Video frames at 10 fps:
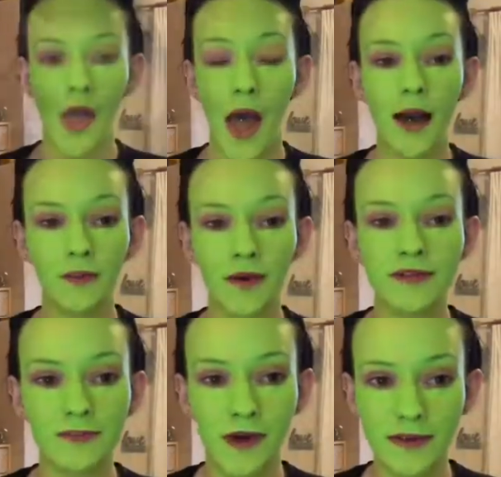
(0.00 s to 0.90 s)
I'm
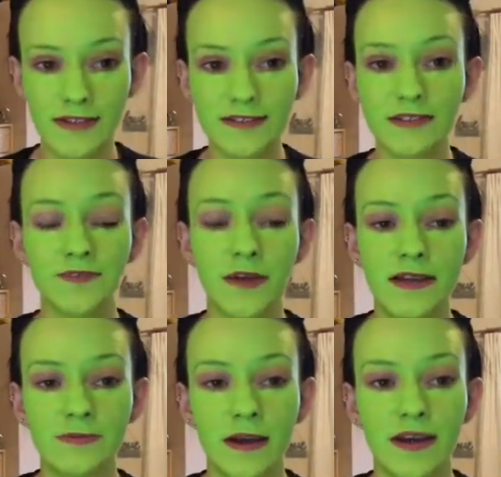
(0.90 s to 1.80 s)
going to be honest, this
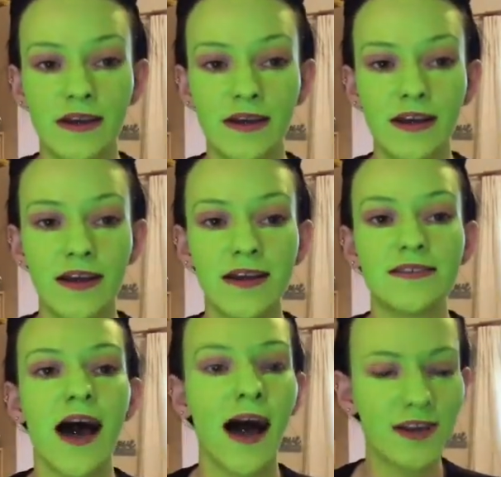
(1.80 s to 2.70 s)
face paint
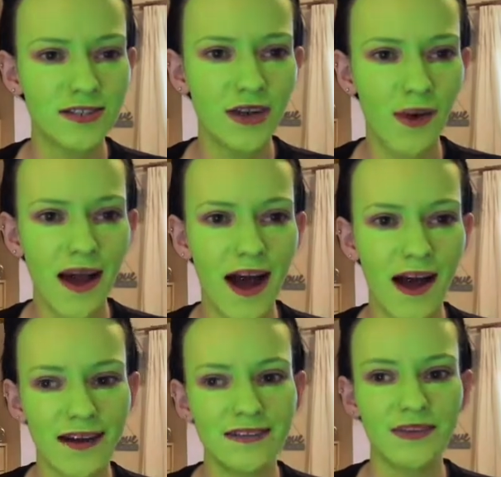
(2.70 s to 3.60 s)
is actually quite
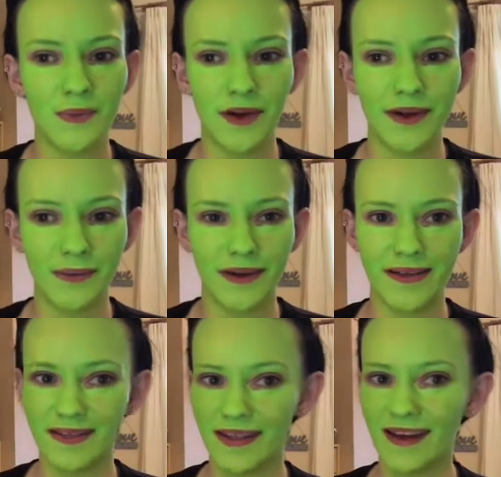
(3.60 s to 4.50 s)
hard to work with.